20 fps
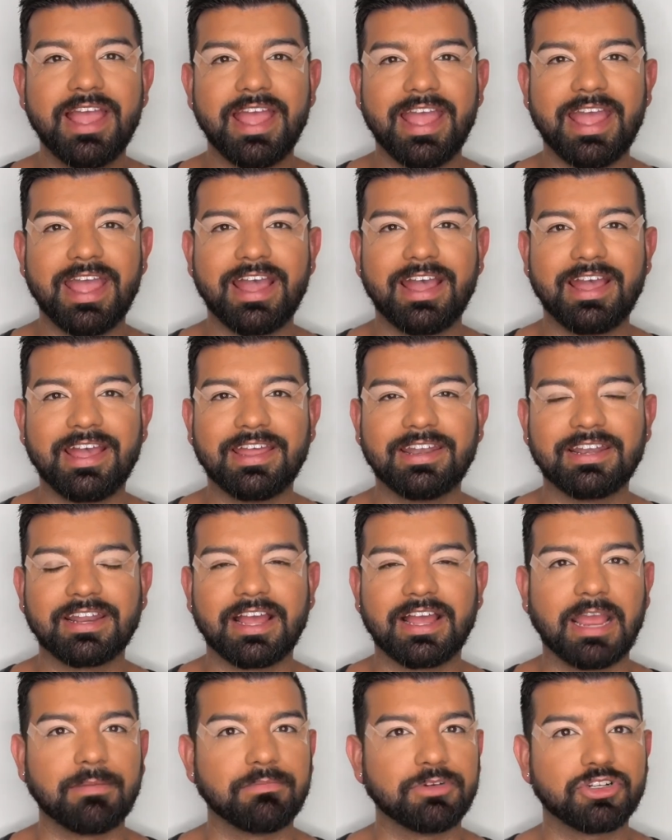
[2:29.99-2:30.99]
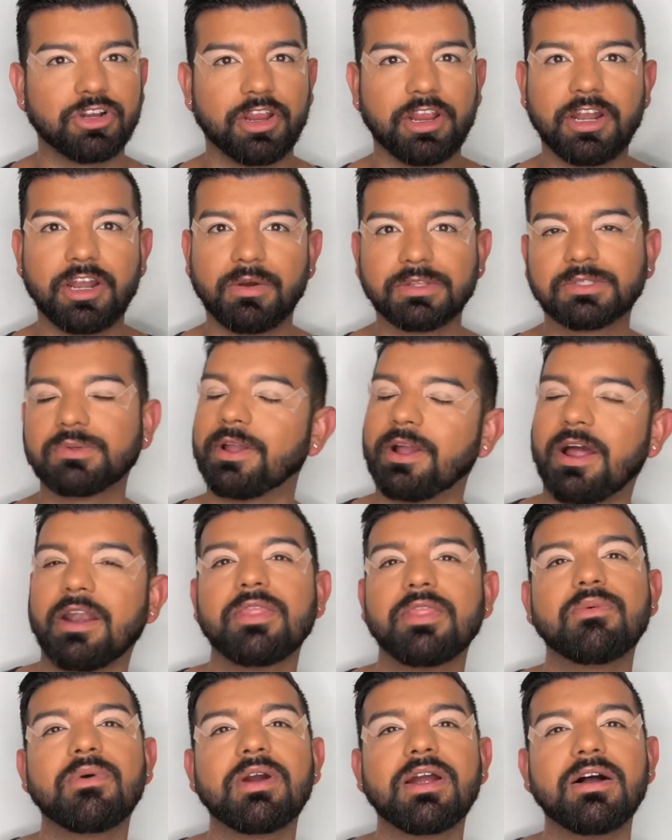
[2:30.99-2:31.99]
And I'm sure you know what's going on
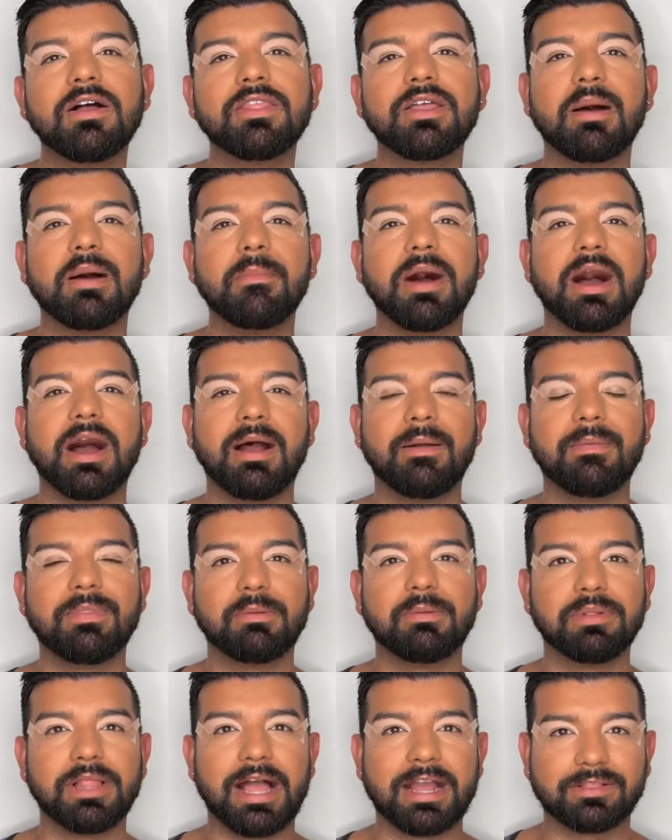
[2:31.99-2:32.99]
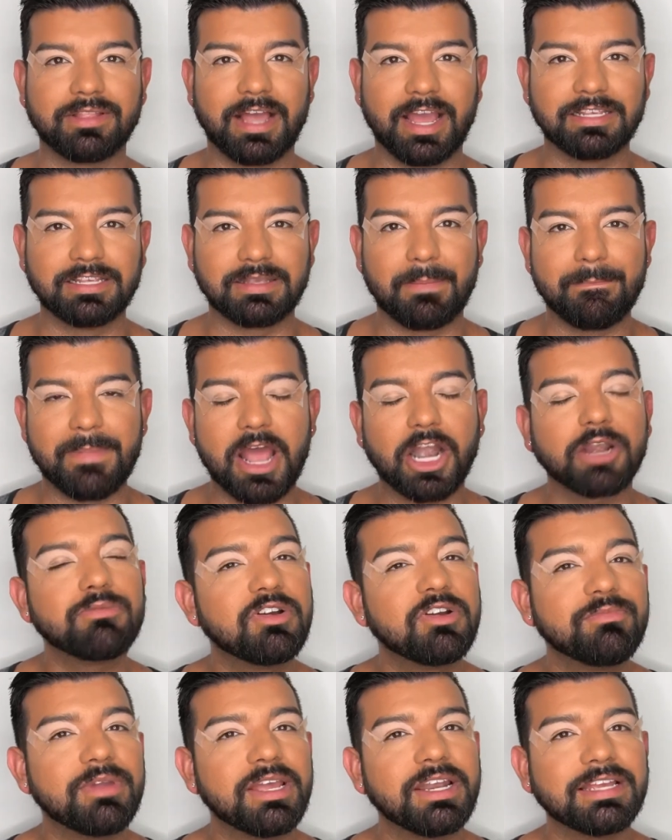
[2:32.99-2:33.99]
in the world. The Black Lives Matter
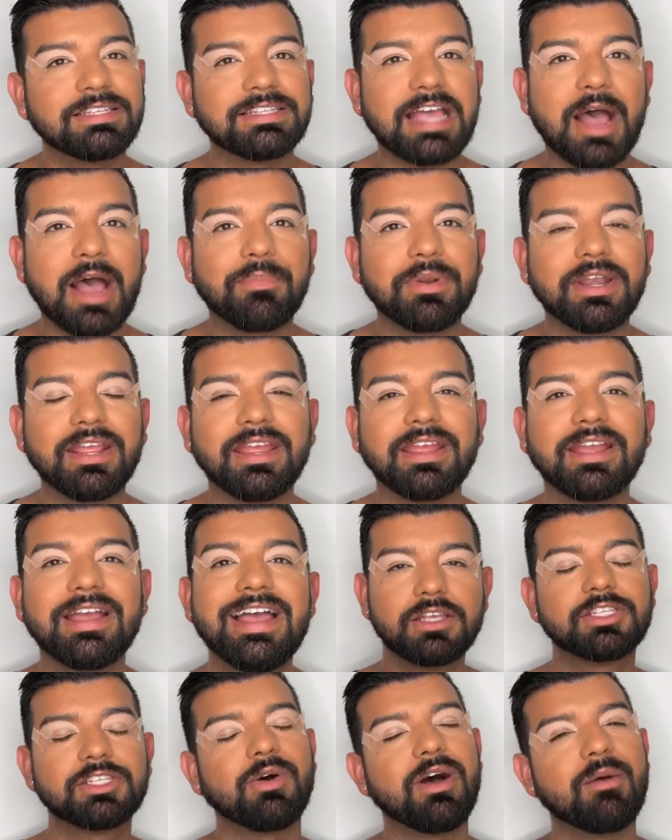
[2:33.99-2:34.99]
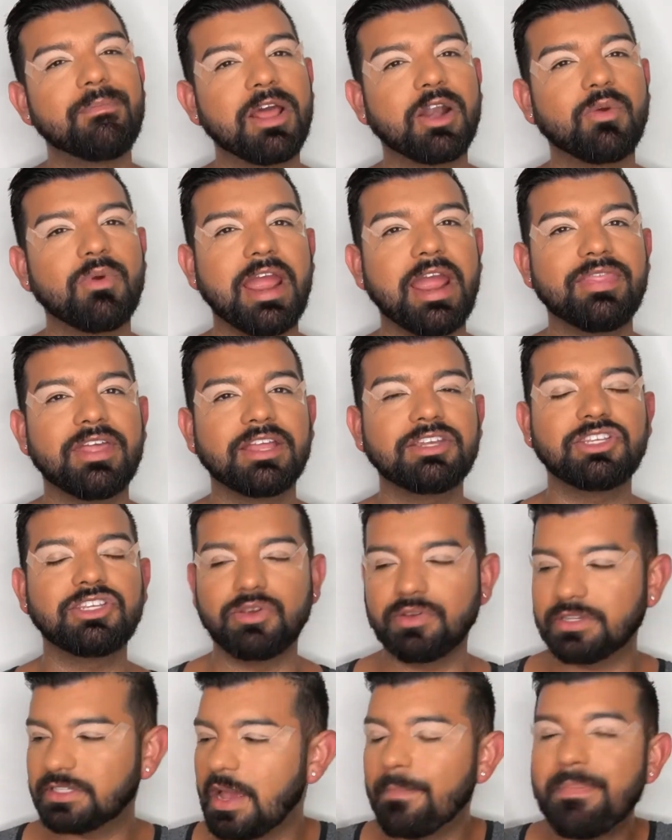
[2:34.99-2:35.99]
movement is happening. So what better way than to
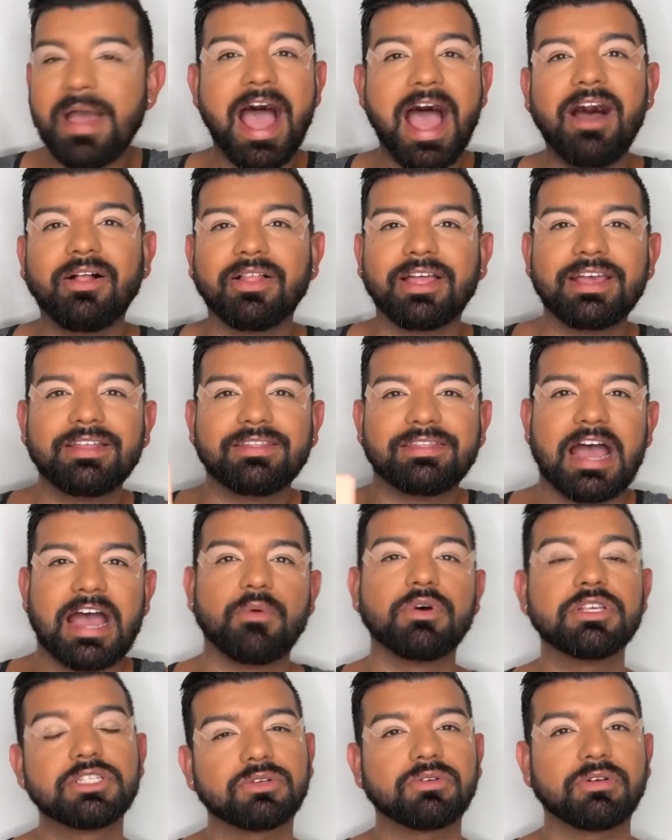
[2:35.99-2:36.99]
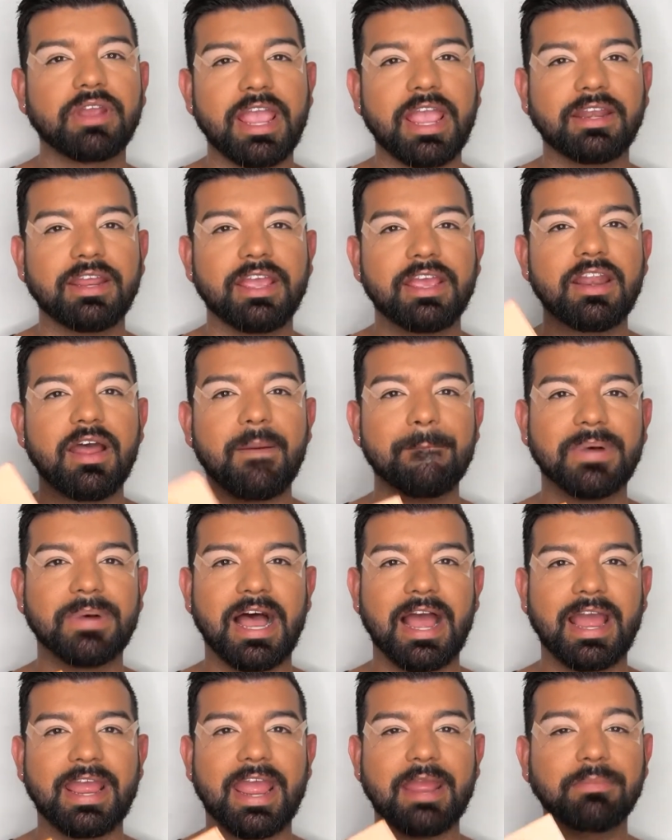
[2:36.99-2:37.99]
use a palette that was created
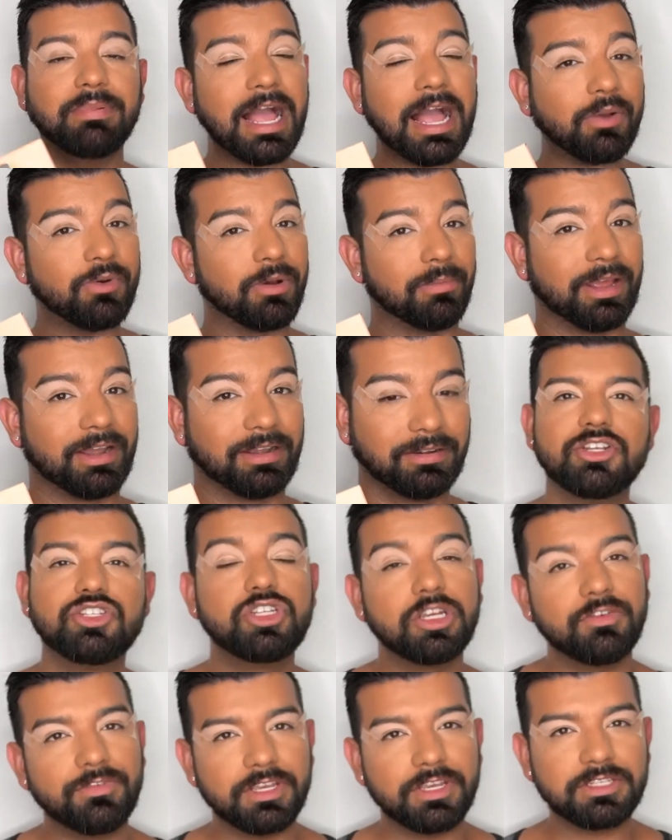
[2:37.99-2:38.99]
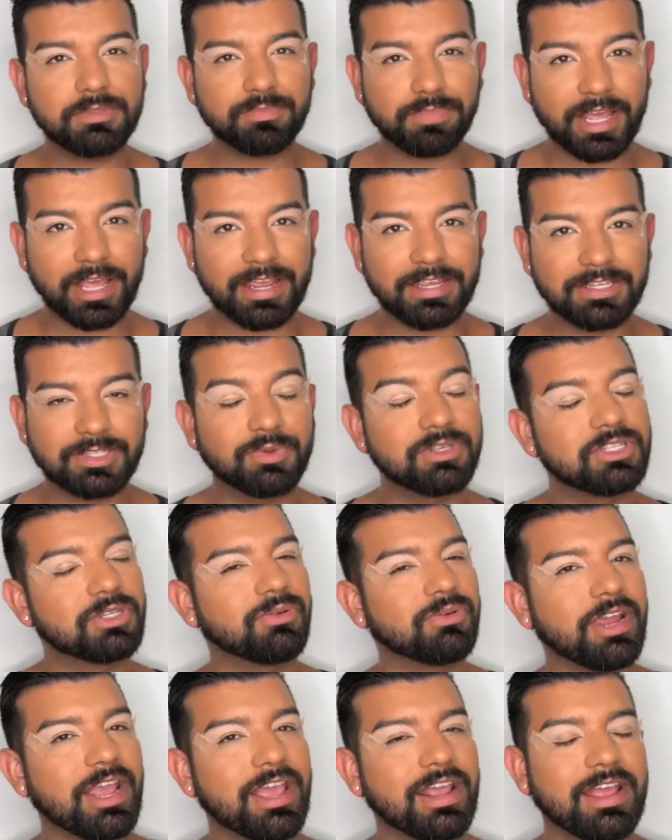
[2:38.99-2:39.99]
by a black woman? Juvia's Place was
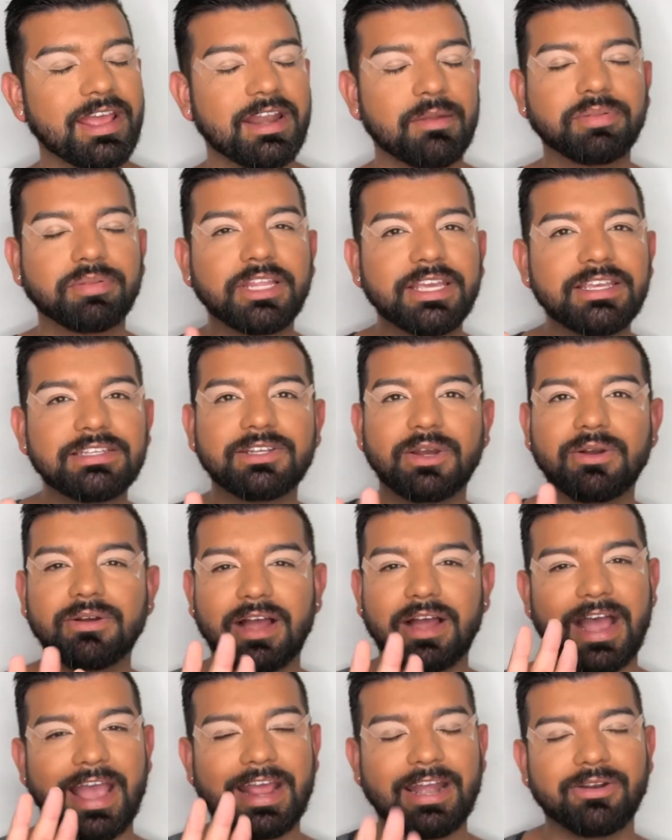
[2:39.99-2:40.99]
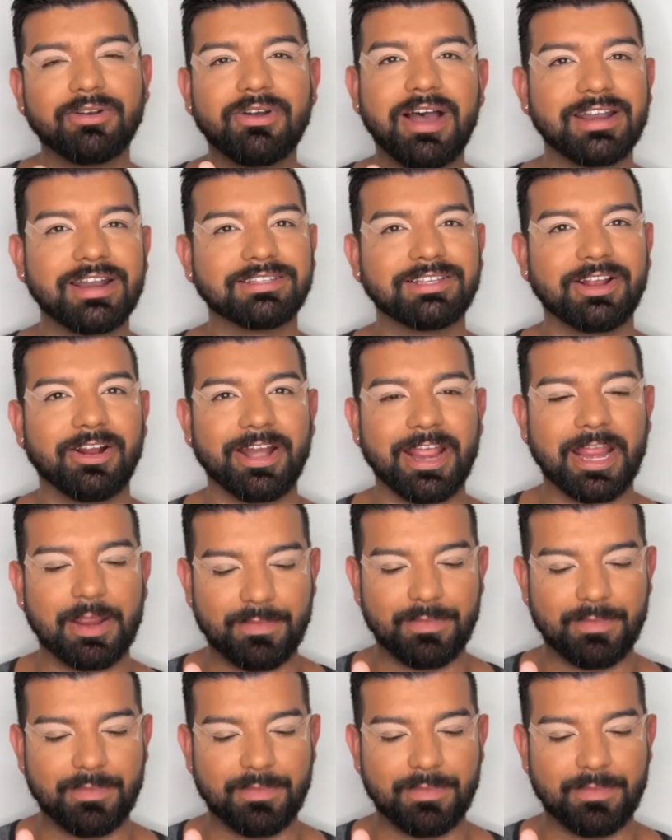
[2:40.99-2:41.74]
created, I don't know how to say her name.